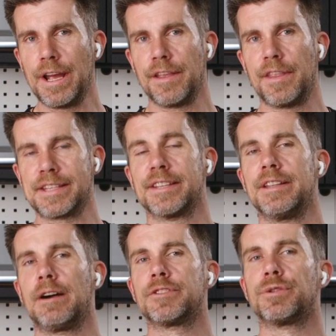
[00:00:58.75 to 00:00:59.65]
that's
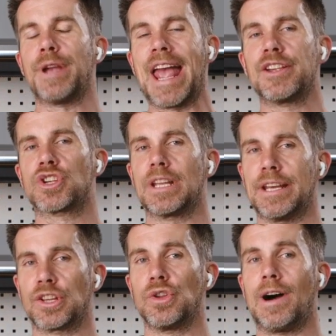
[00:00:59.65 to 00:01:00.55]
enough to actually
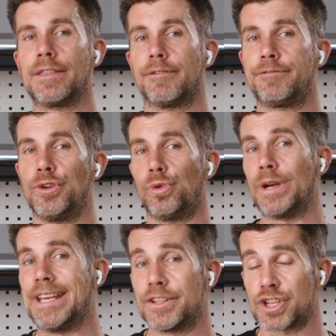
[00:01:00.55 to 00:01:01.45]
ignite the fuel
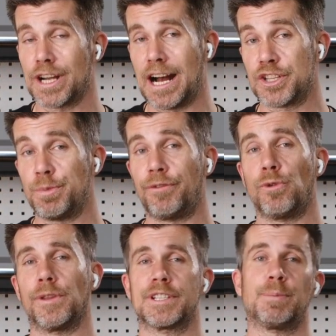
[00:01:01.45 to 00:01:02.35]
air charge before
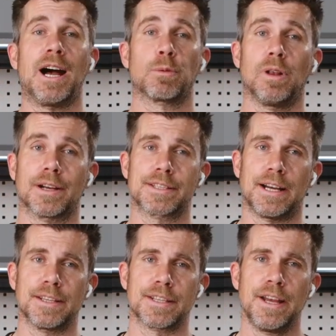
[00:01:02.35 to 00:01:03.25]
the spark plug
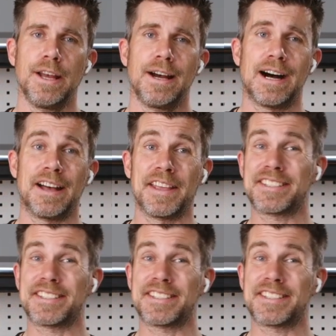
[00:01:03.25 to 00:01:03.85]
does. Uh, that's